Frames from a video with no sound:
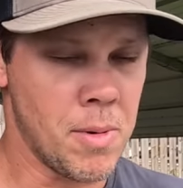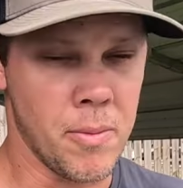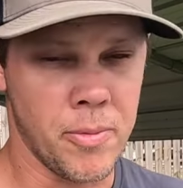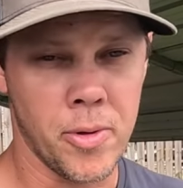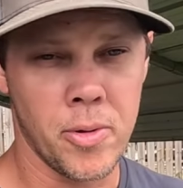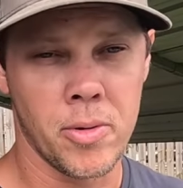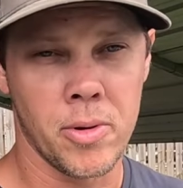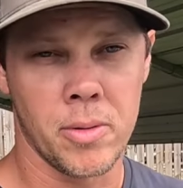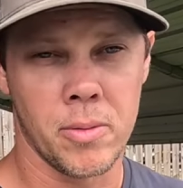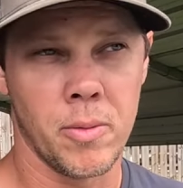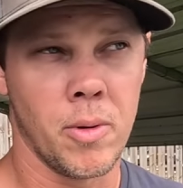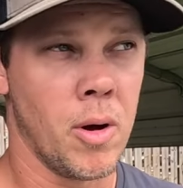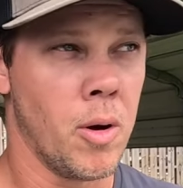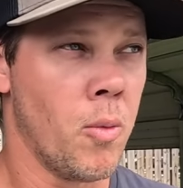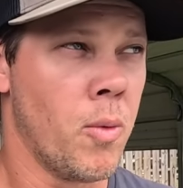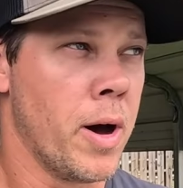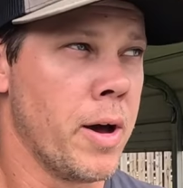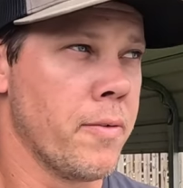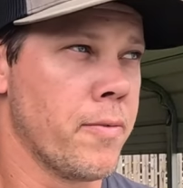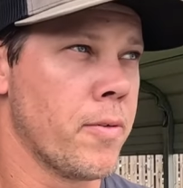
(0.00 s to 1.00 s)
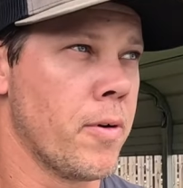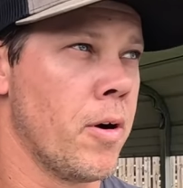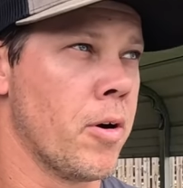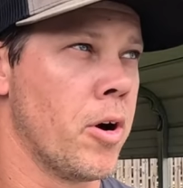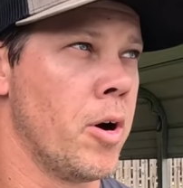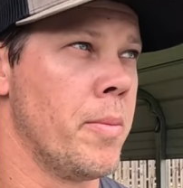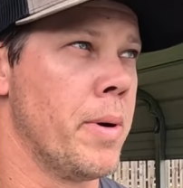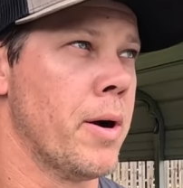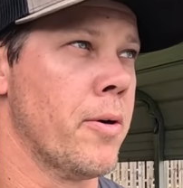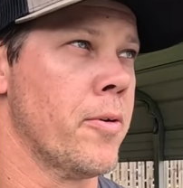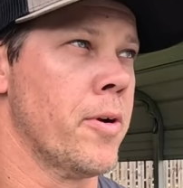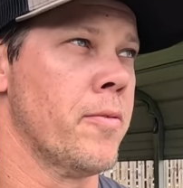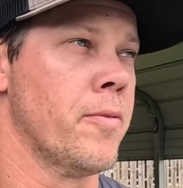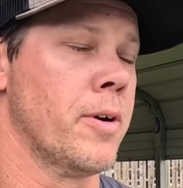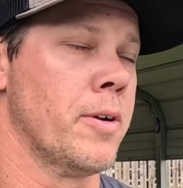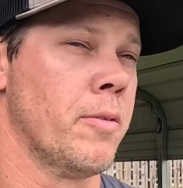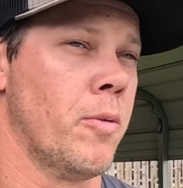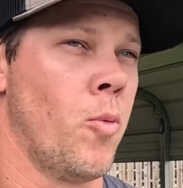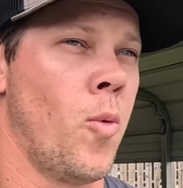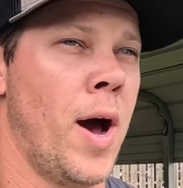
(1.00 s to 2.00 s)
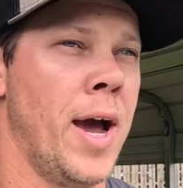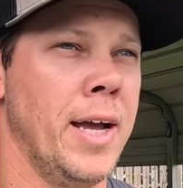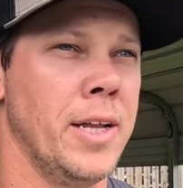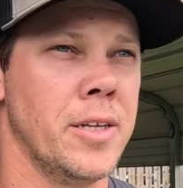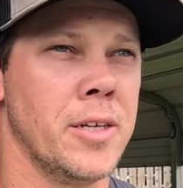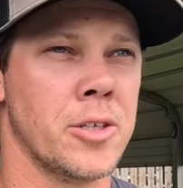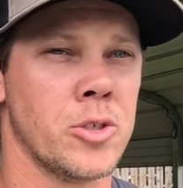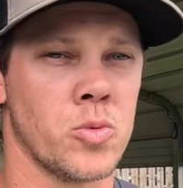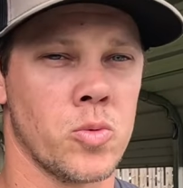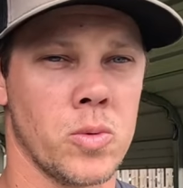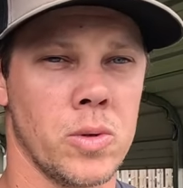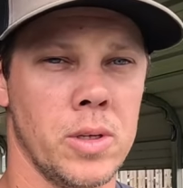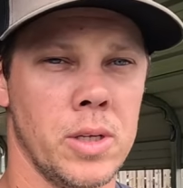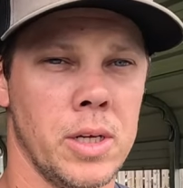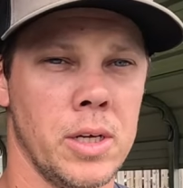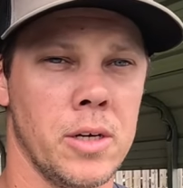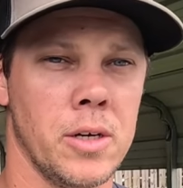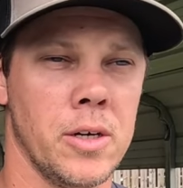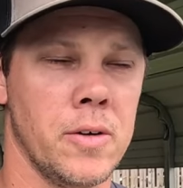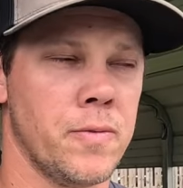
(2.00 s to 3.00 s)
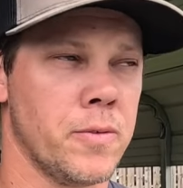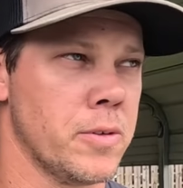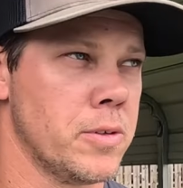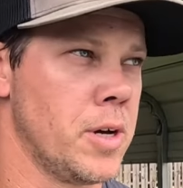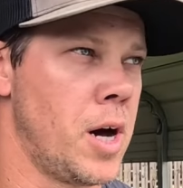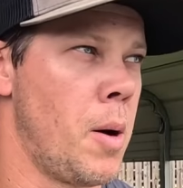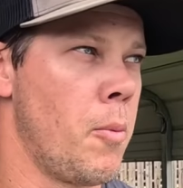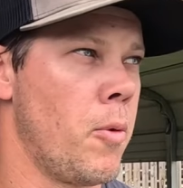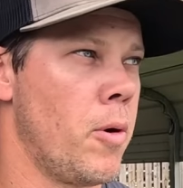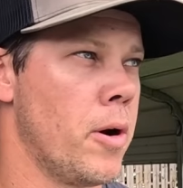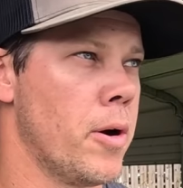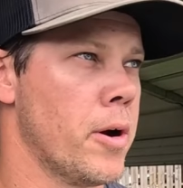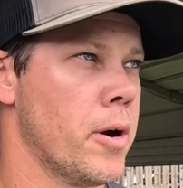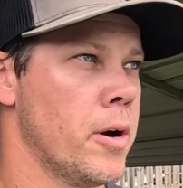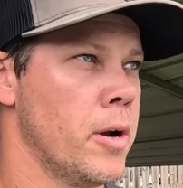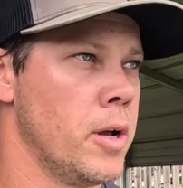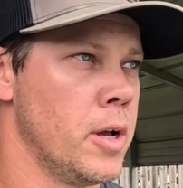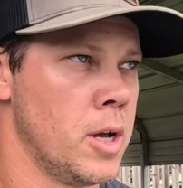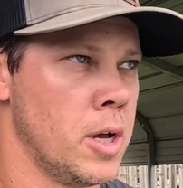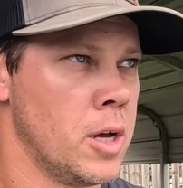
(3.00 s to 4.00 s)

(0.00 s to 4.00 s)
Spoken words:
I'm throwing a white frog on my river. White does really good for top water.